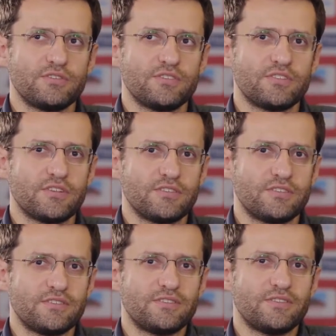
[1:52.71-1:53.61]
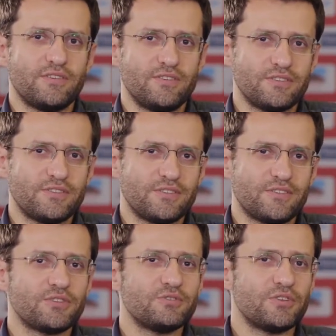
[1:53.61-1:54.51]
start on
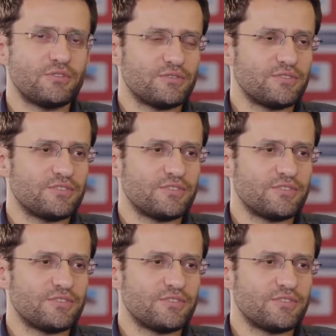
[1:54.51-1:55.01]
a good note,